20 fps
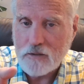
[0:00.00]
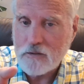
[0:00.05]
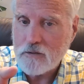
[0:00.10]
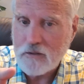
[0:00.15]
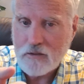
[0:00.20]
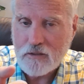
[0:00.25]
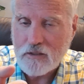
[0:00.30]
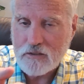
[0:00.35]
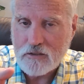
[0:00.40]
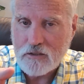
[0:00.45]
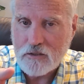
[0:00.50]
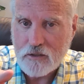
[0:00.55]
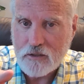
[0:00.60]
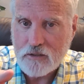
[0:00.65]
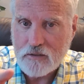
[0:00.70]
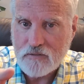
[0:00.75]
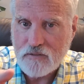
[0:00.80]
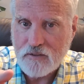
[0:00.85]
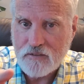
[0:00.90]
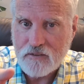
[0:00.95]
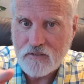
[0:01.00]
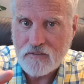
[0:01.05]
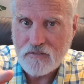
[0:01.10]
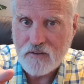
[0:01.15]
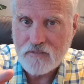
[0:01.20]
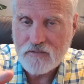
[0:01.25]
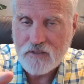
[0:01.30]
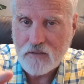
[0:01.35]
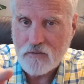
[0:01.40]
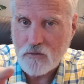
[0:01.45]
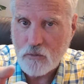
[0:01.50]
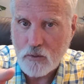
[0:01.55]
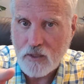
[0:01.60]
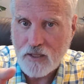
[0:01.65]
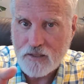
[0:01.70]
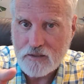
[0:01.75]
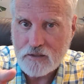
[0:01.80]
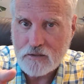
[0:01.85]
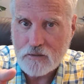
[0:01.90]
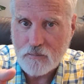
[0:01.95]
consider it as 50-50 if the
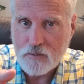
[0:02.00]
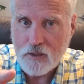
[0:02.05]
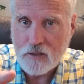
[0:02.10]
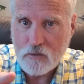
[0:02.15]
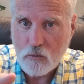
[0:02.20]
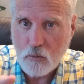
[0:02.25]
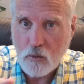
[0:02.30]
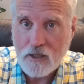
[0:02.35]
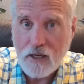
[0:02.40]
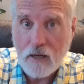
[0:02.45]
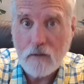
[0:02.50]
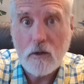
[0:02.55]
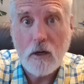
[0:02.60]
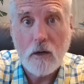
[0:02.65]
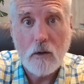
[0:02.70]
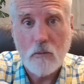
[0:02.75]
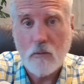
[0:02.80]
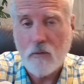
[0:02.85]
relationship doesn't work out.